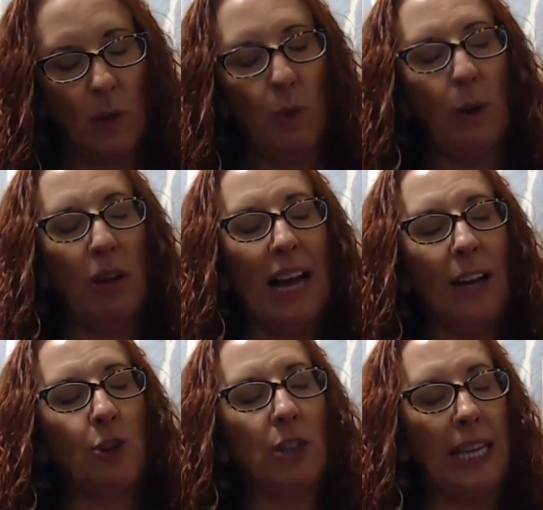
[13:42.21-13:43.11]
We will
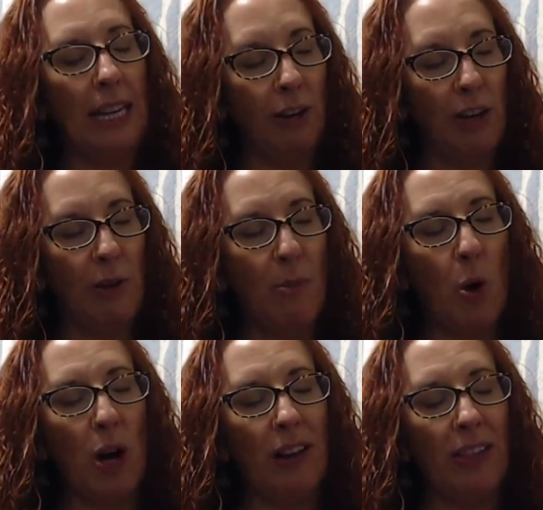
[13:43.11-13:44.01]
actually hear you
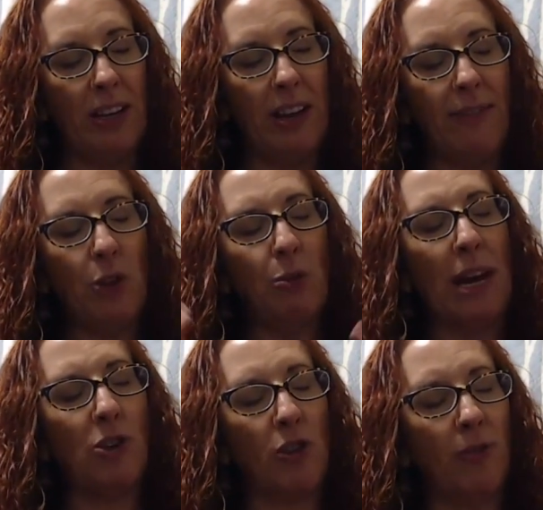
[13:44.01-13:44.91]
more than if you
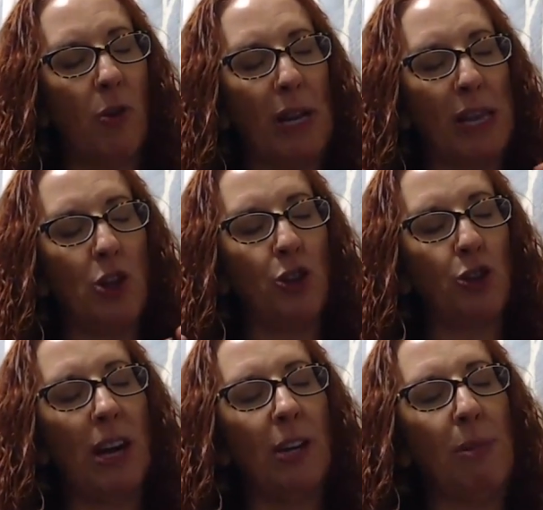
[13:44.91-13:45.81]
raise your voice and you
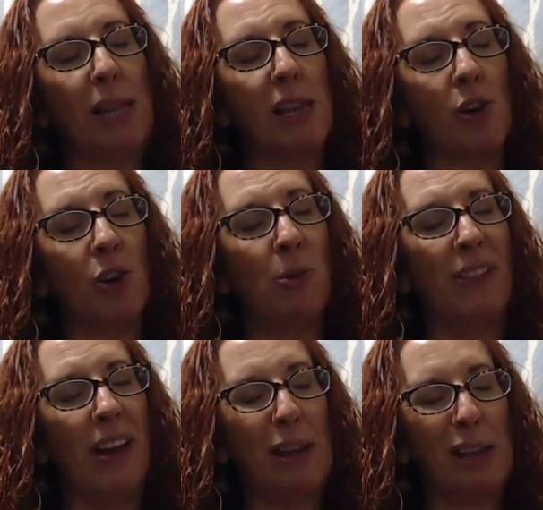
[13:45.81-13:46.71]
try to be stern
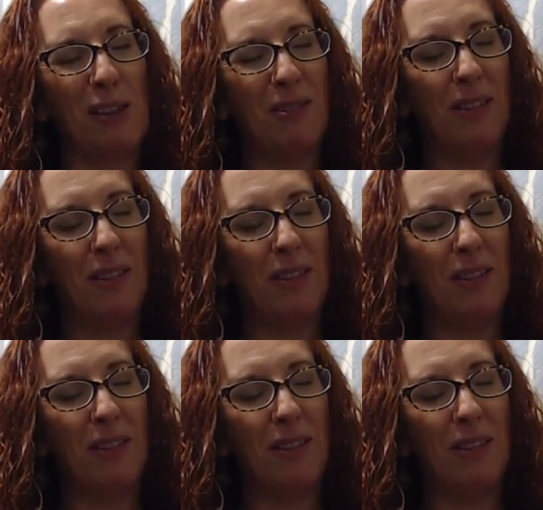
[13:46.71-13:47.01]
with us.